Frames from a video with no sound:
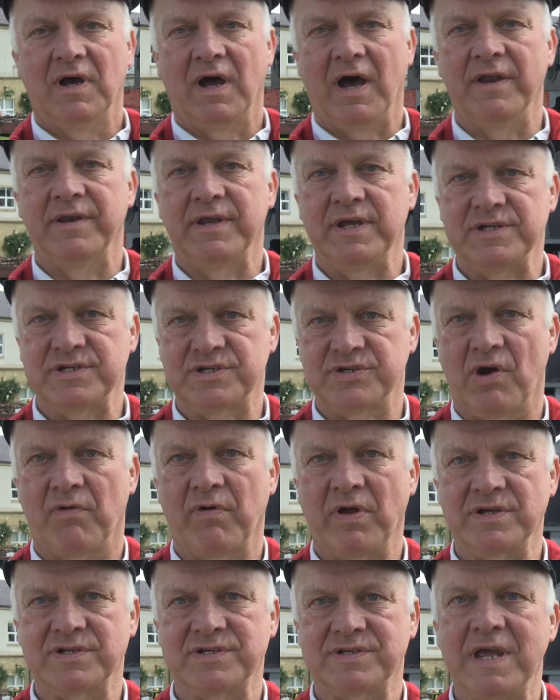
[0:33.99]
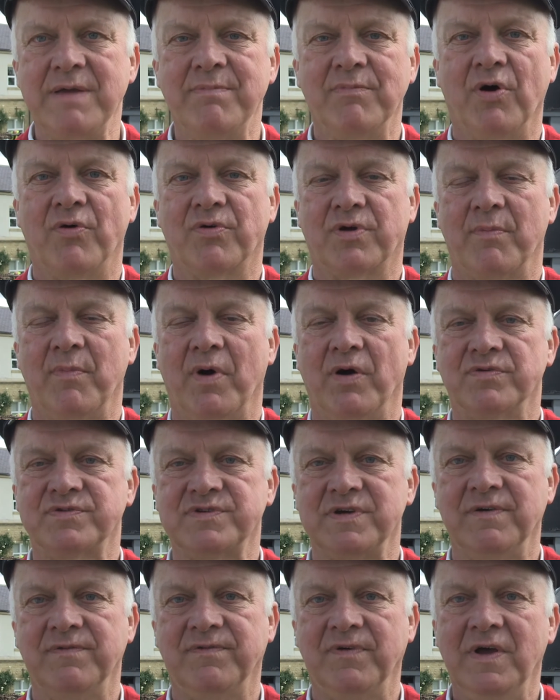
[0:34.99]
and historic steam
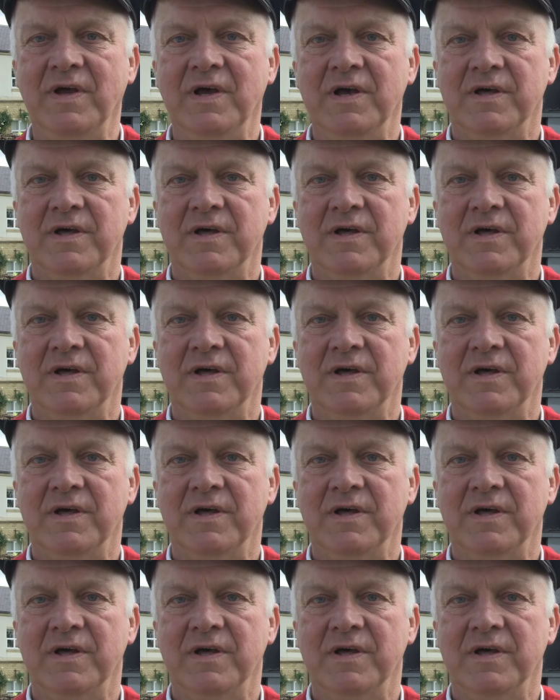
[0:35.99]
locomotive